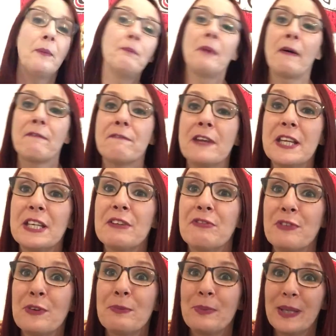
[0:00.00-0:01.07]
my fairy
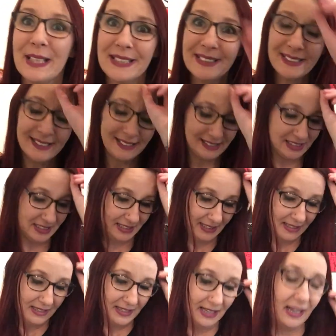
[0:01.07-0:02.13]
footprints.
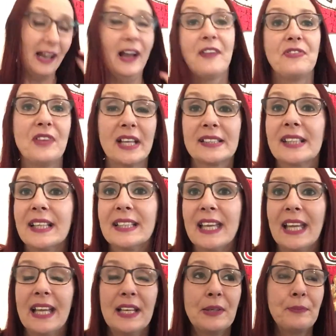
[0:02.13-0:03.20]
And this
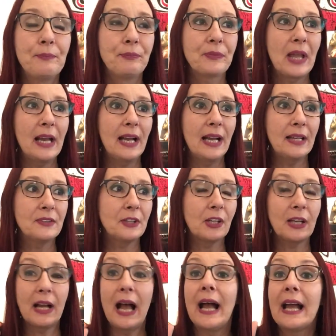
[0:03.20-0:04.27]
again, the,
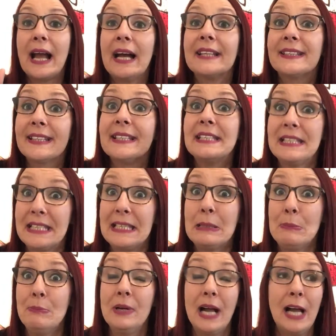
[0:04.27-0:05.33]
I had the
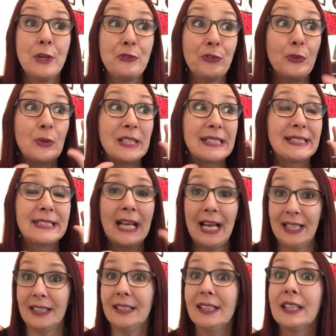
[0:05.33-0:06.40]
name and knew
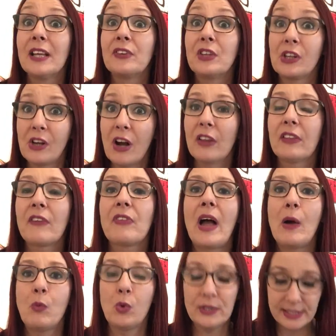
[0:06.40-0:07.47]
exactly the colour that I
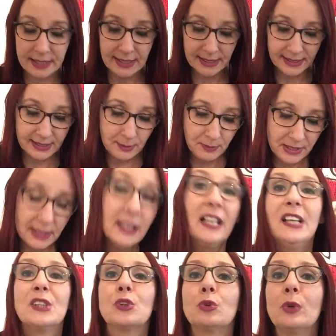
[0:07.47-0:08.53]
wanted it to be.
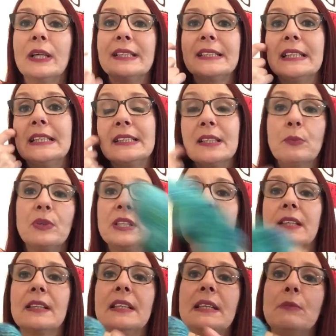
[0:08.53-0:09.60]
So it's easier when you
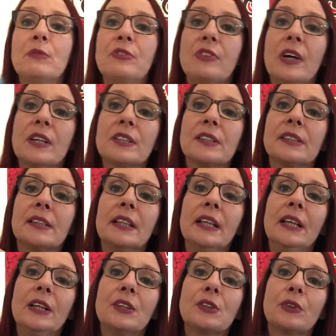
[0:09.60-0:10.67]
get the name first.
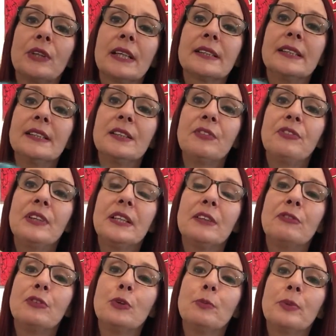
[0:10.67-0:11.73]
So this is the Fairy
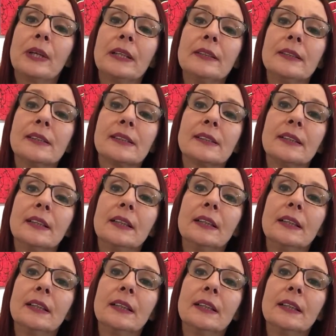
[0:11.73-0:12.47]
Footprints.